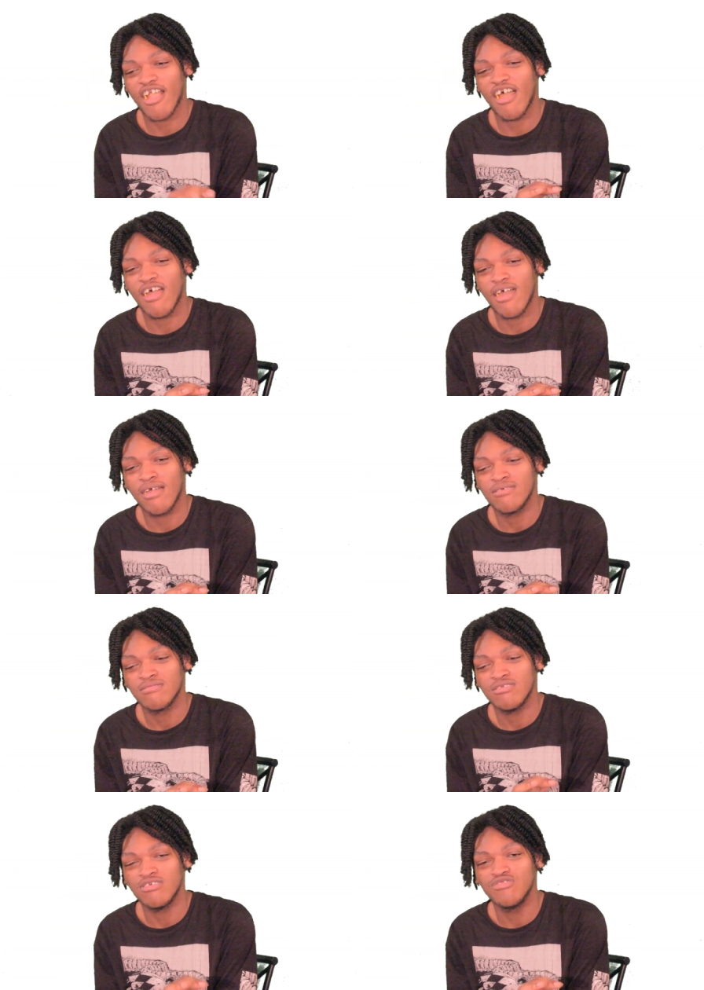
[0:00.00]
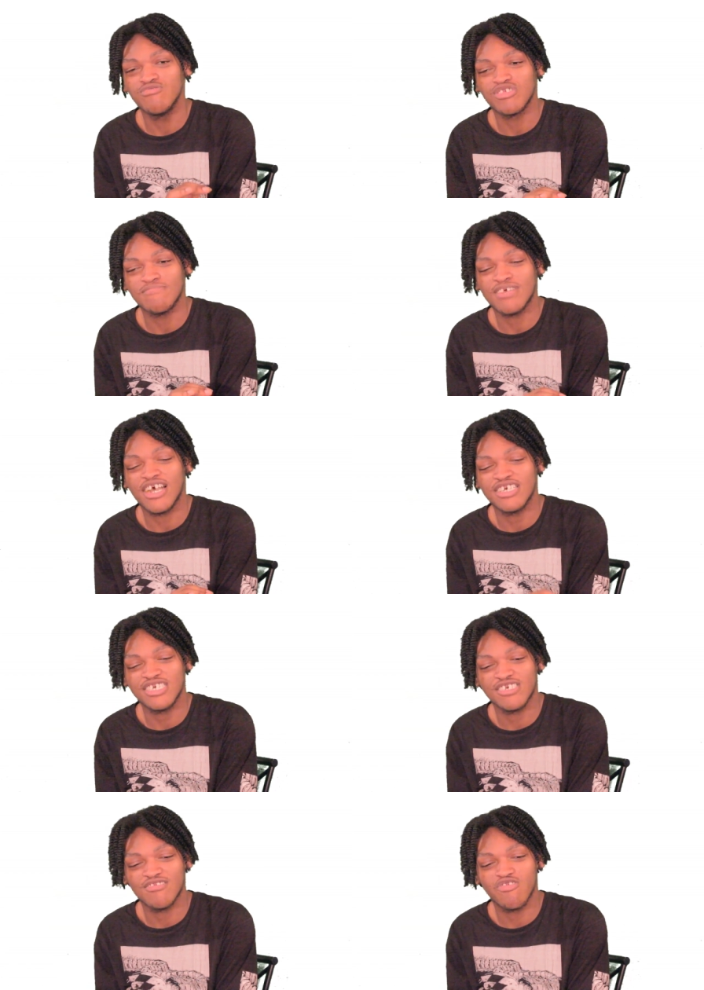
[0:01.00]
gotta deduce in my
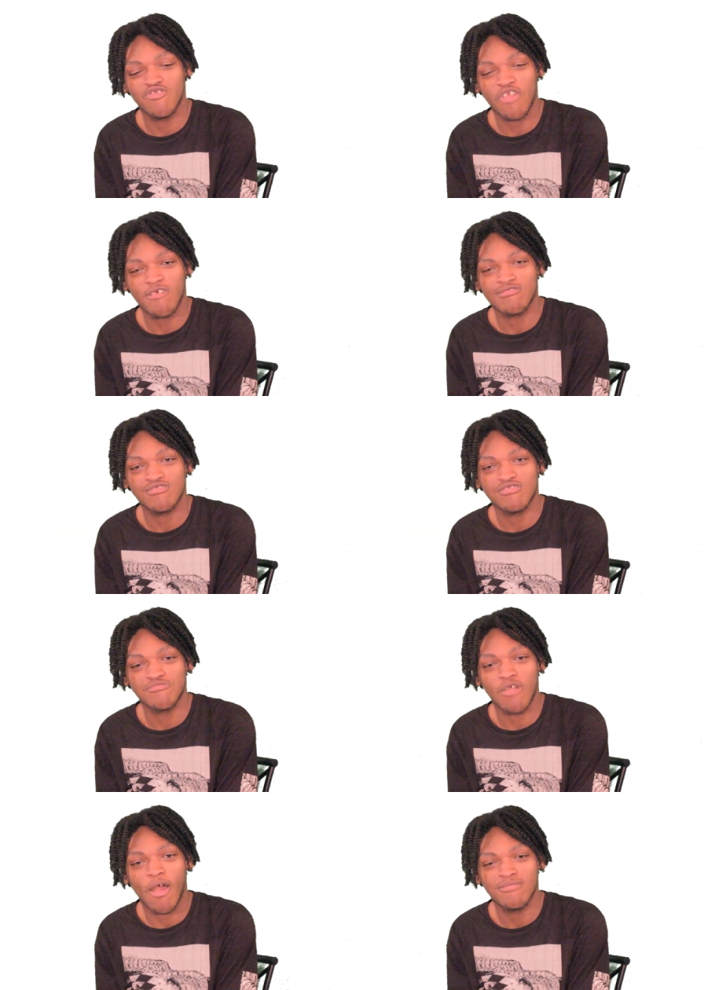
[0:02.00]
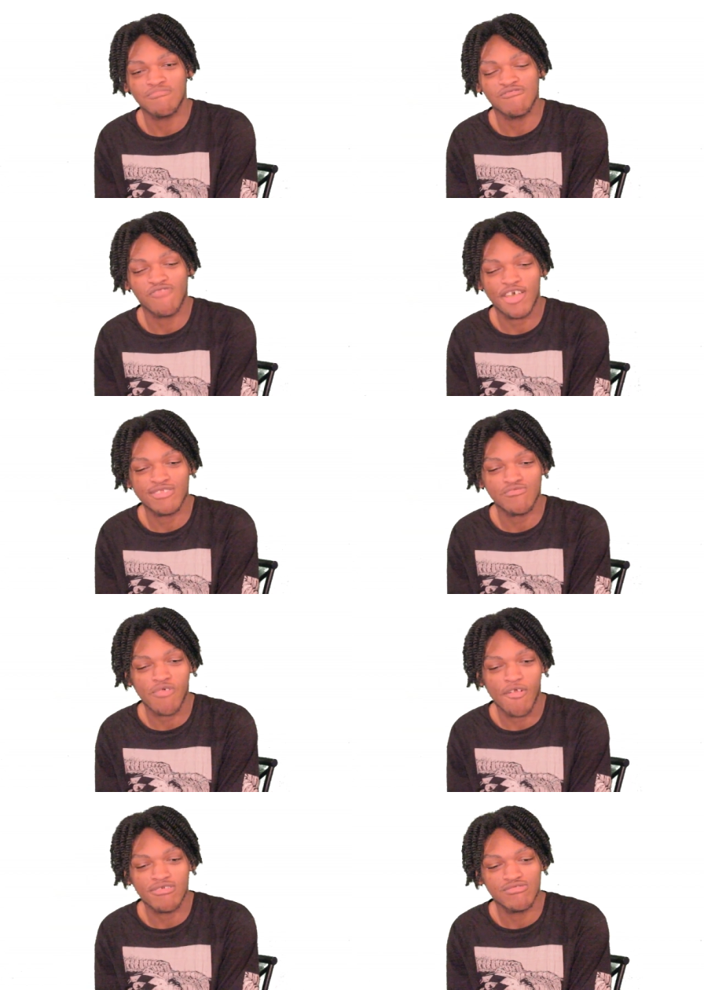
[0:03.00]
head, you know, cause that's the
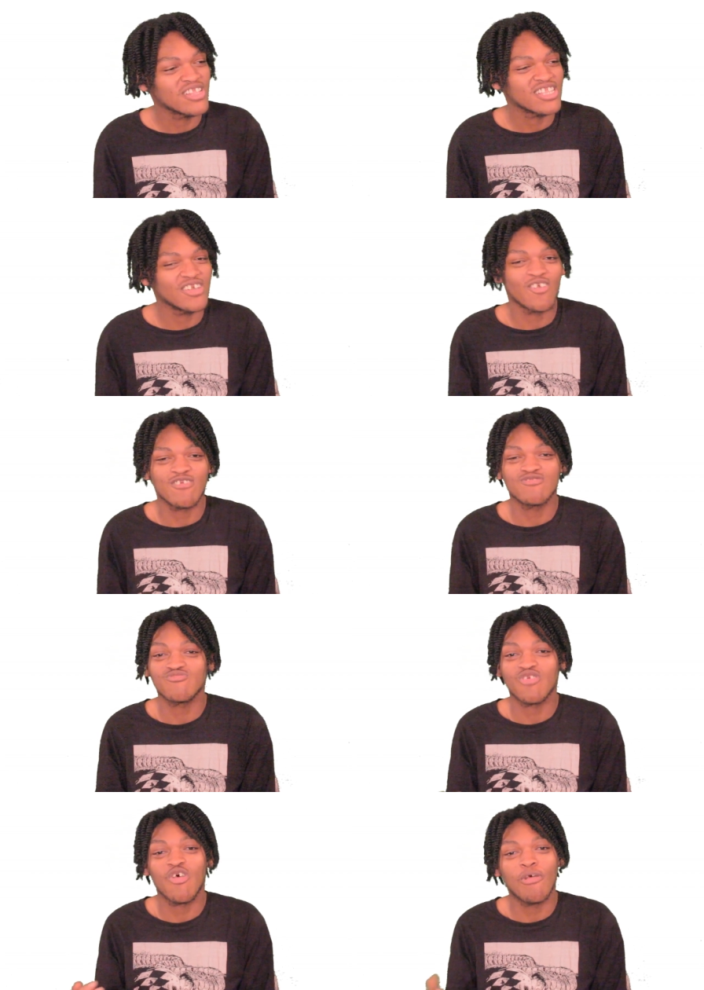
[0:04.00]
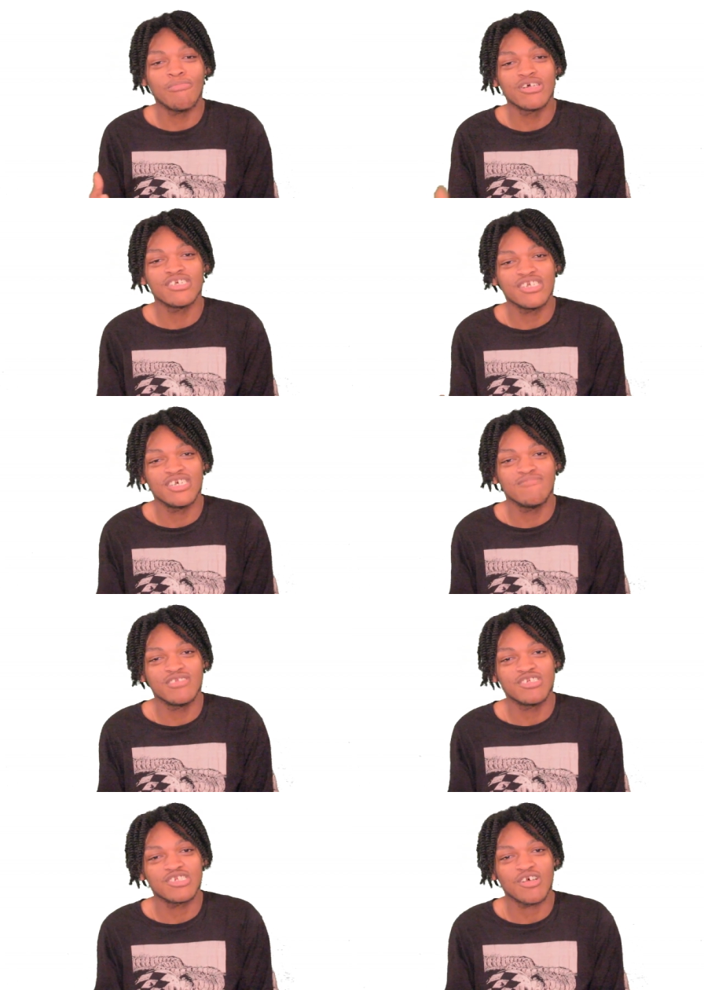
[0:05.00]
word. Girls was whole bullying him
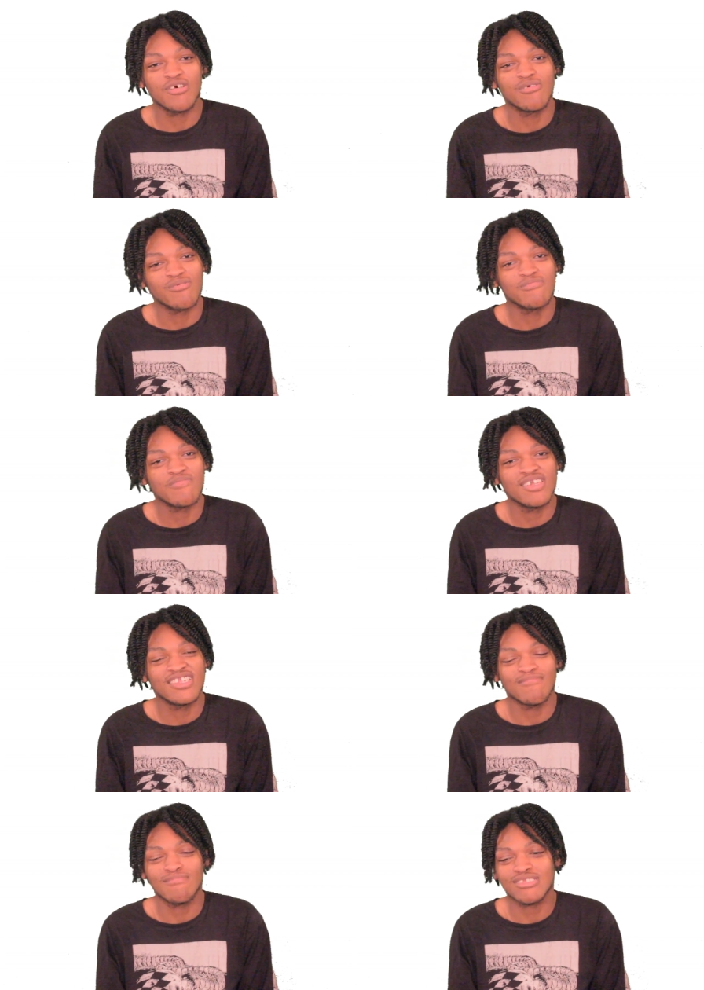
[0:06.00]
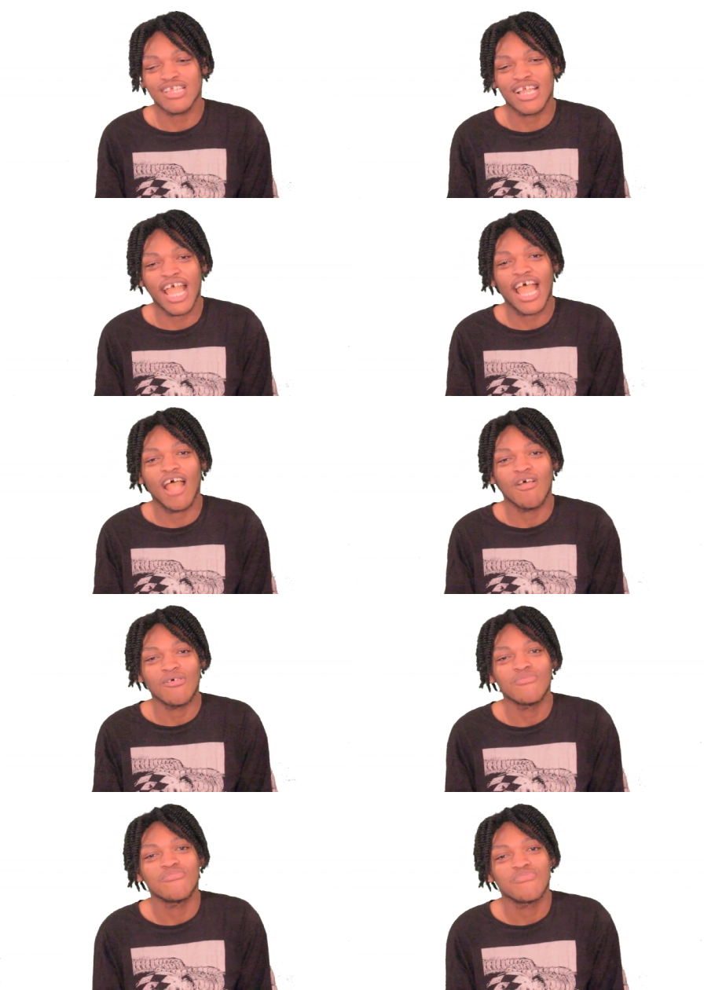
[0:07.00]
in the show, and I'm just like, how?
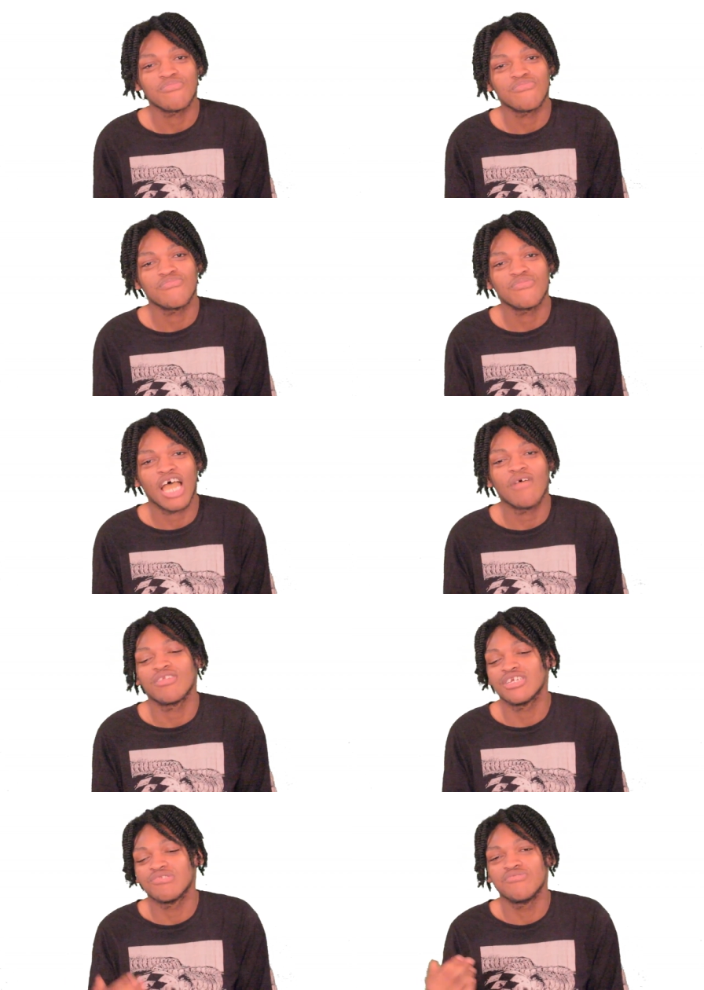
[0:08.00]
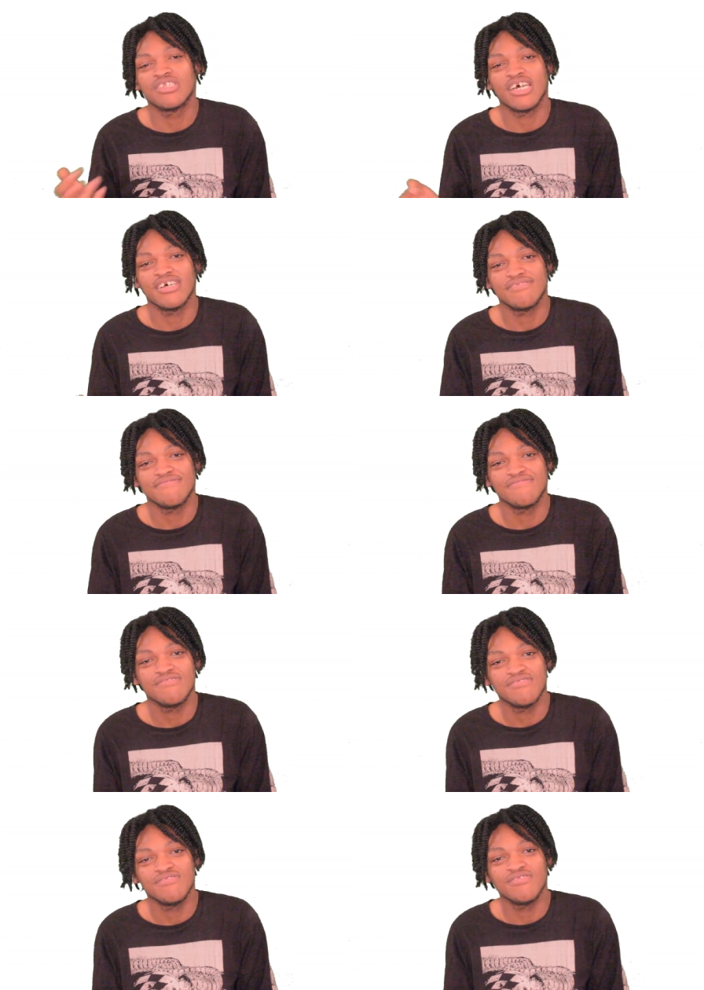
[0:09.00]
How are they doing that?
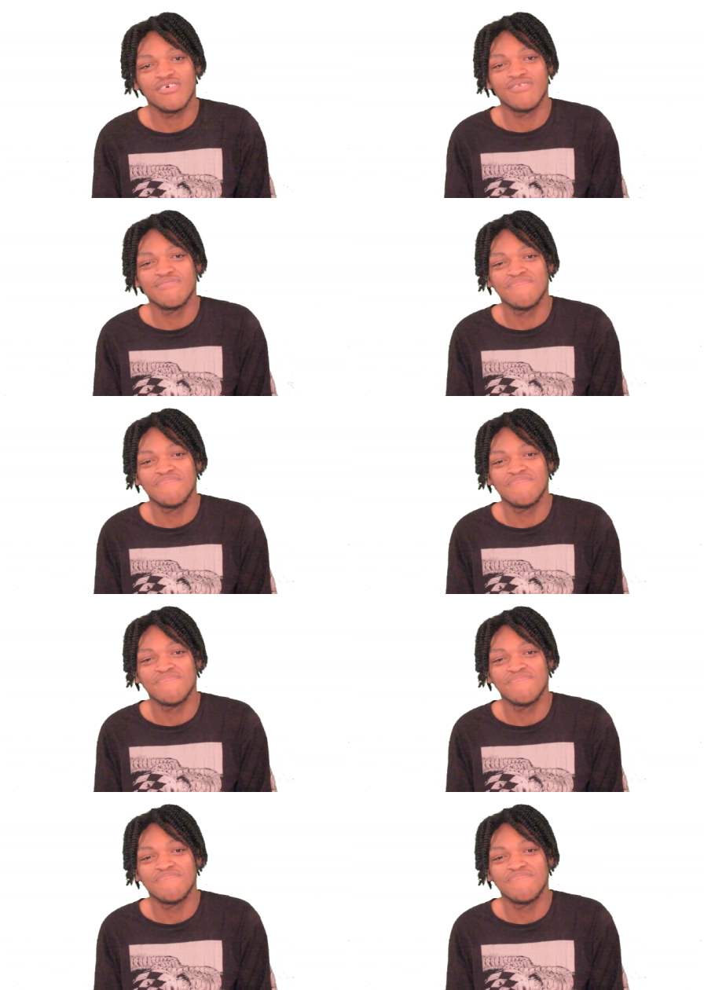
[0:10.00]
You know?